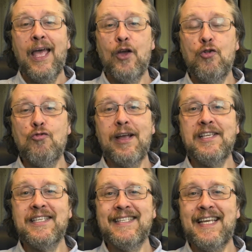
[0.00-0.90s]

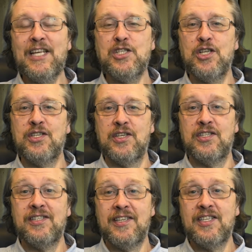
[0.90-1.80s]
Grace teaches us
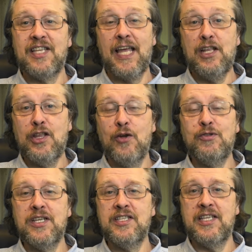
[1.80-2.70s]
to say no
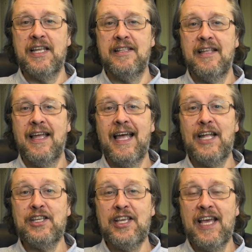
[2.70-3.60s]
to sin
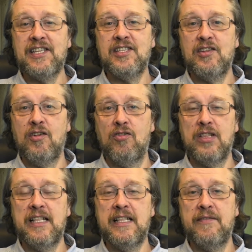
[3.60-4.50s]
and yes to
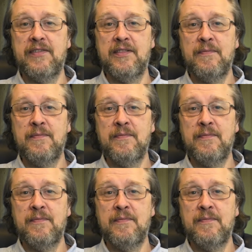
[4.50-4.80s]
godly living.